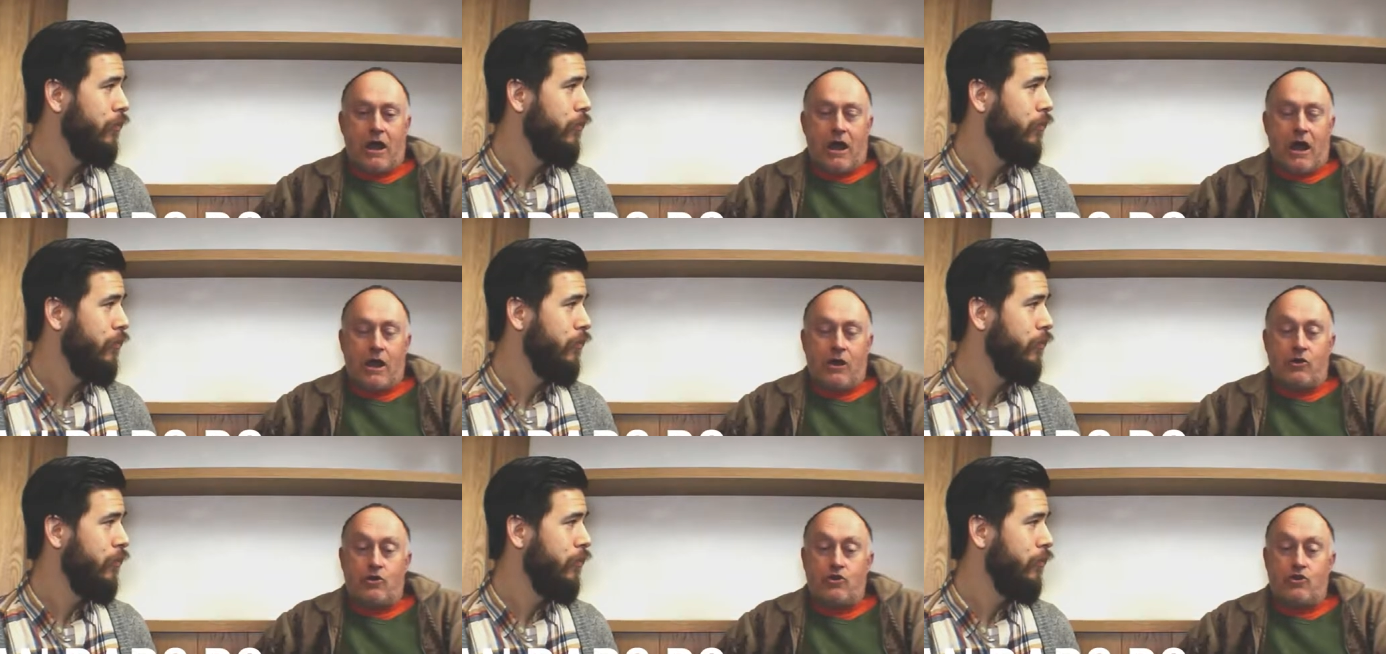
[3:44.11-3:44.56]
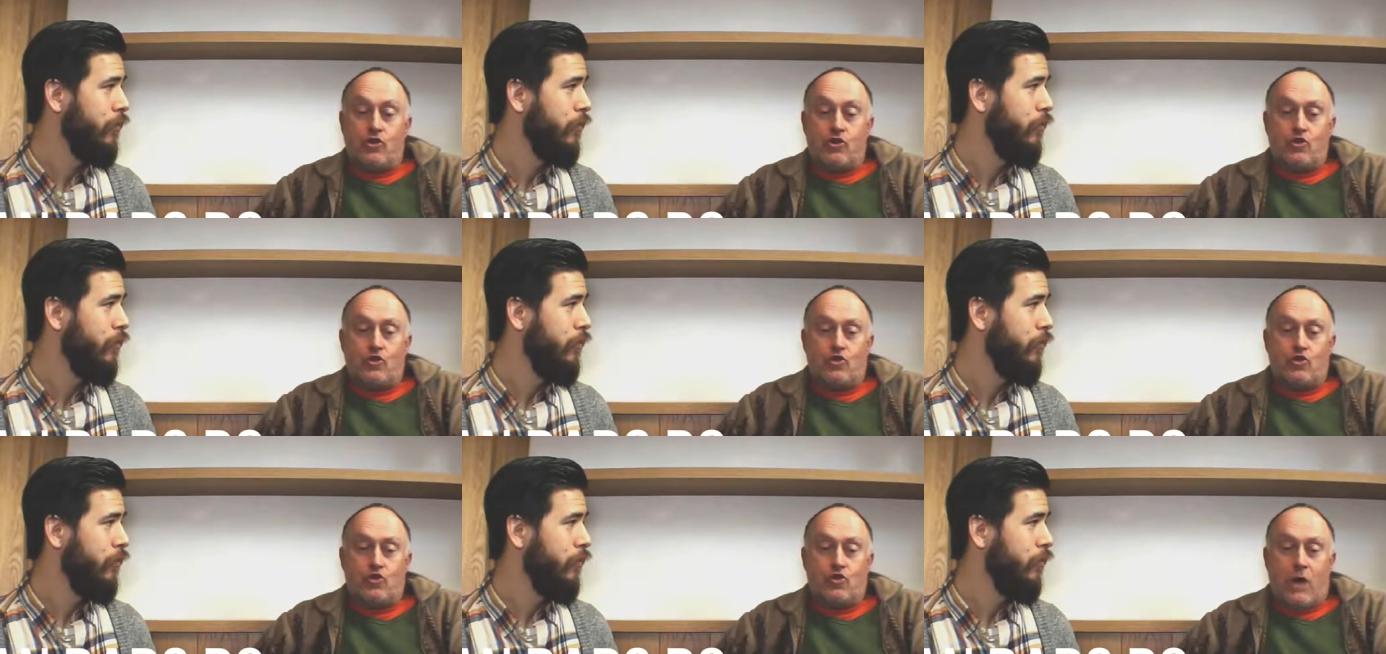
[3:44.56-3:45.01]
Speaker 1: I don't
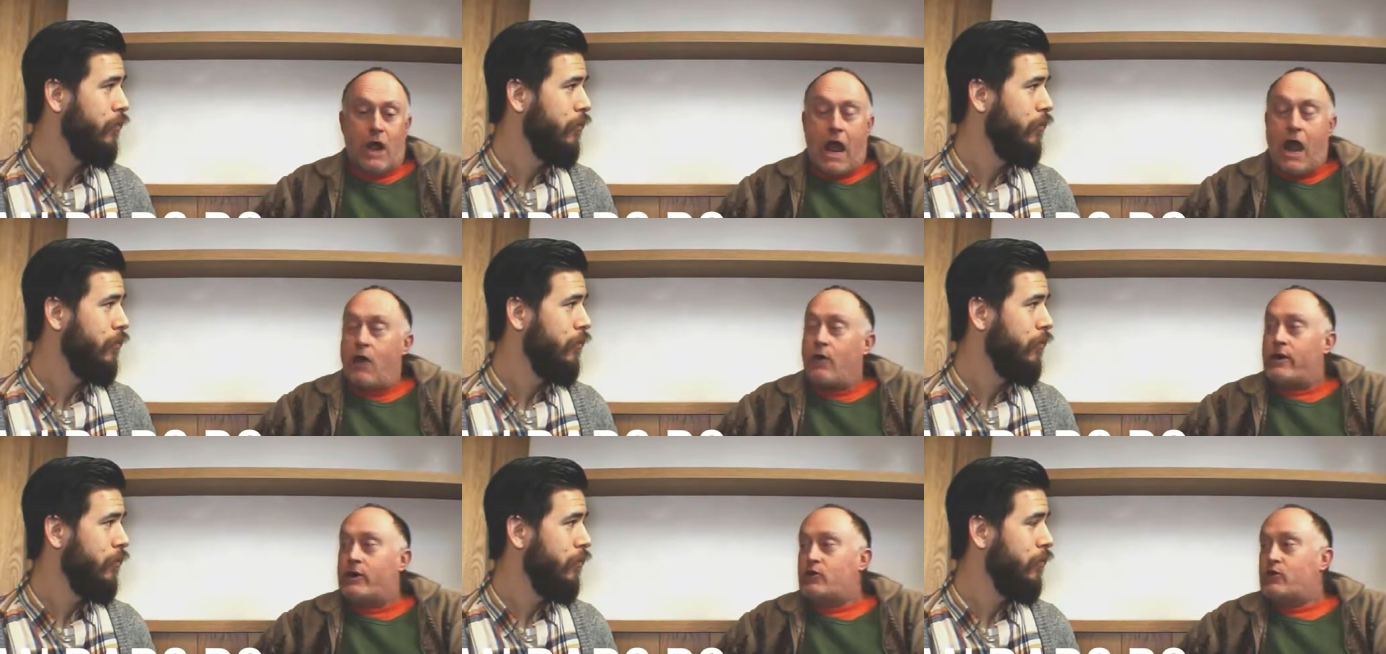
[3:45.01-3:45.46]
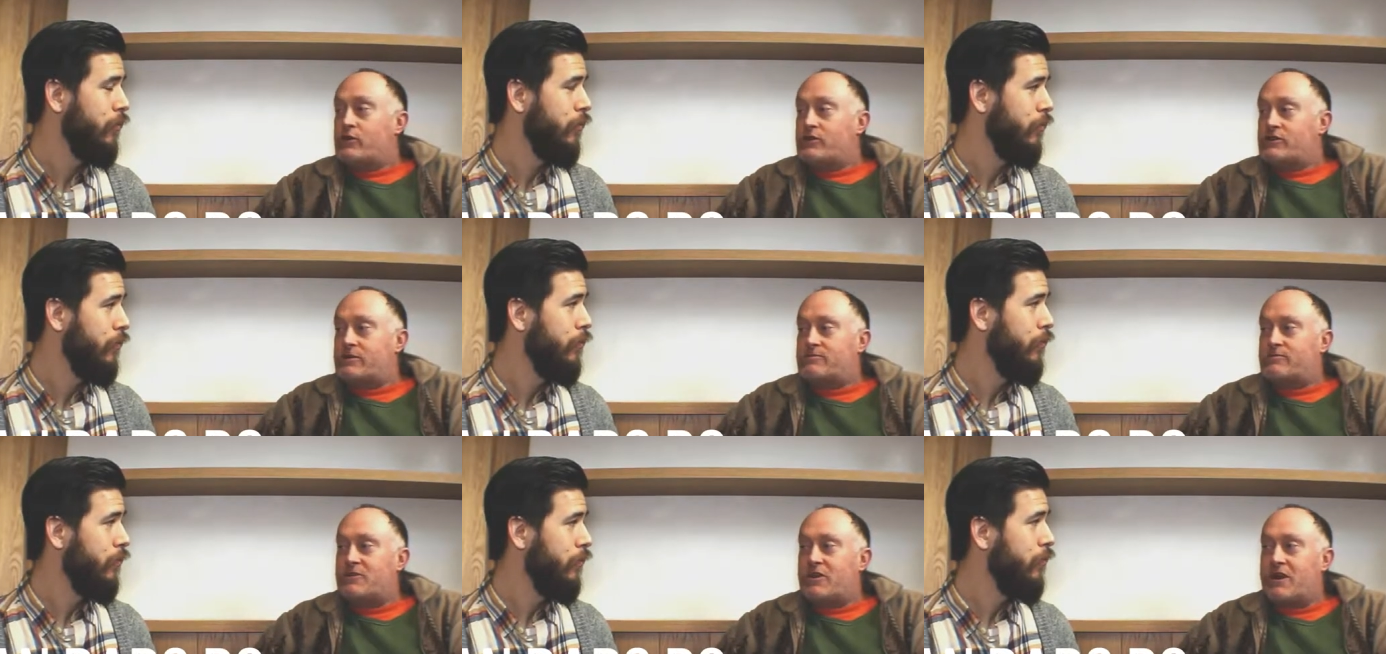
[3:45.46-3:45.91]
know how I do it
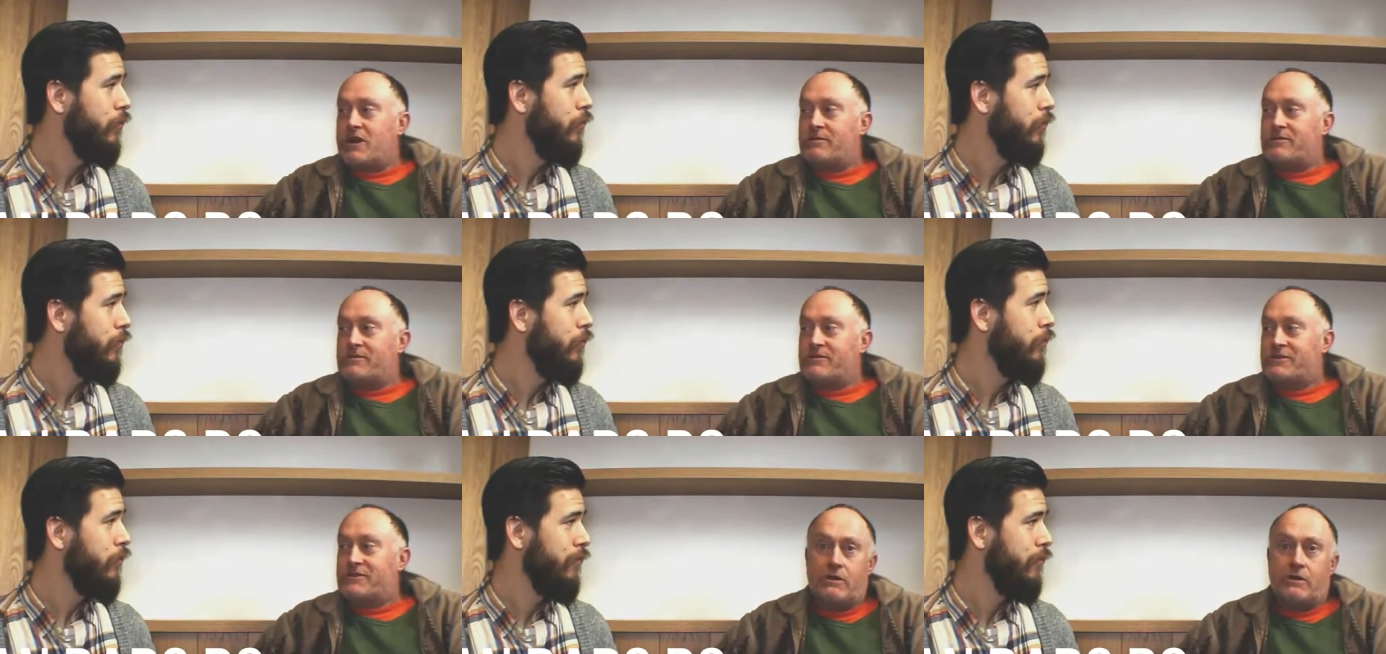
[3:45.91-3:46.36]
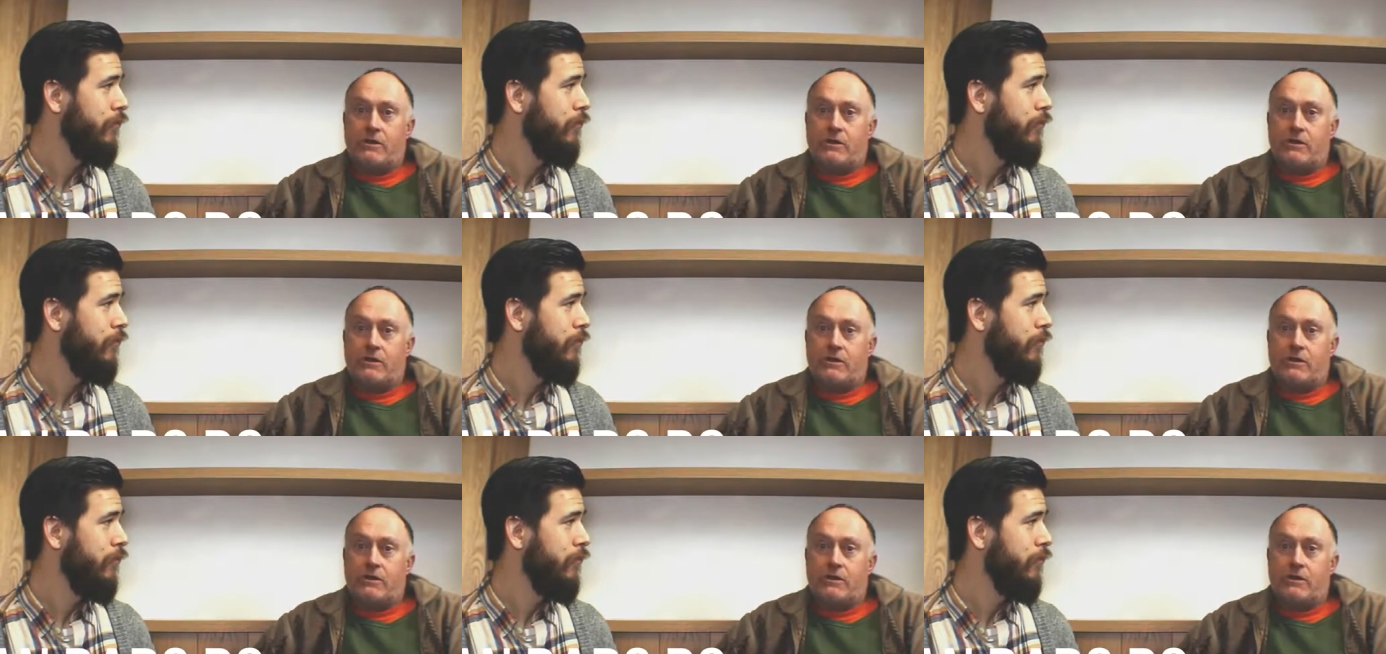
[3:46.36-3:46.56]
sometimes.